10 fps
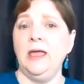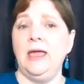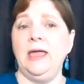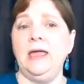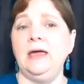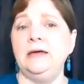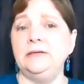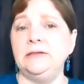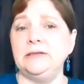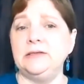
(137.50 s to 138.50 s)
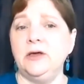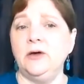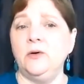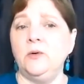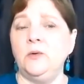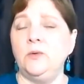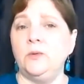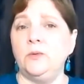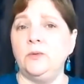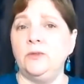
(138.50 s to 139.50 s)
And so
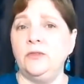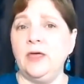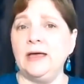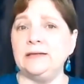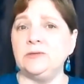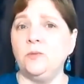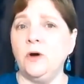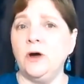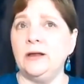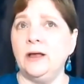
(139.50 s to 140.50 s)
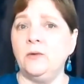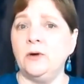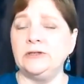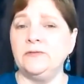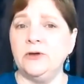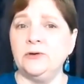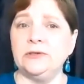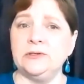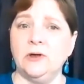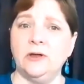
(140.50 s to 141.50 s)
that's what I wanted to
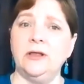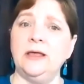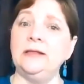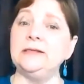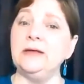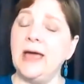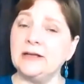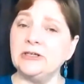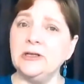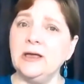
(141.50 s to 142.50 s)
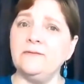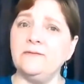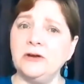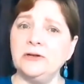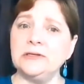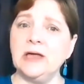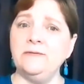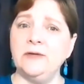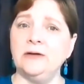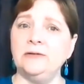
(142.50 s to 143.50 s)
focus on. Actually, fairness, I
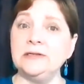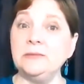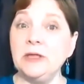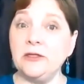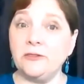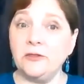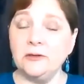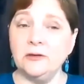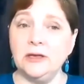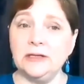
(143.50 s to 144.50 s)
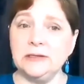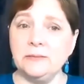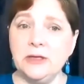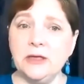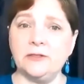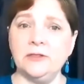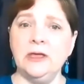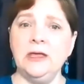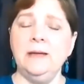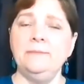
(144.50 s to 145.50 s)
found, is a myth. It's a myth.
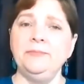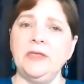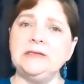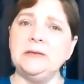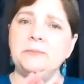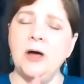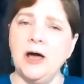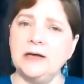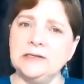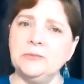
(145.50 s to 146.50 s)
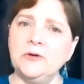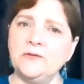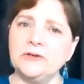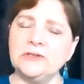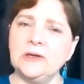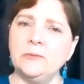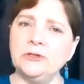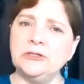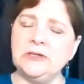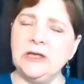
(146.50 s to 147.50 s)
Is it possible for
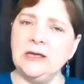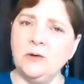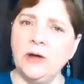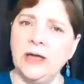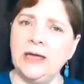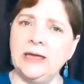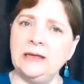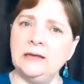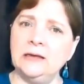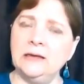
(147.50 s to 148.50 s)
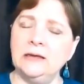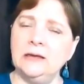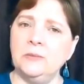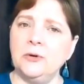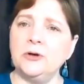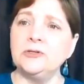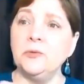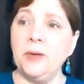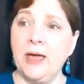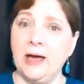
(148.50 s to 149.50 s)
someone to take away
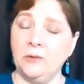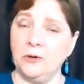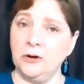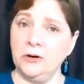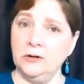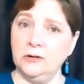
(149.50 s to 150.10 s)
personal power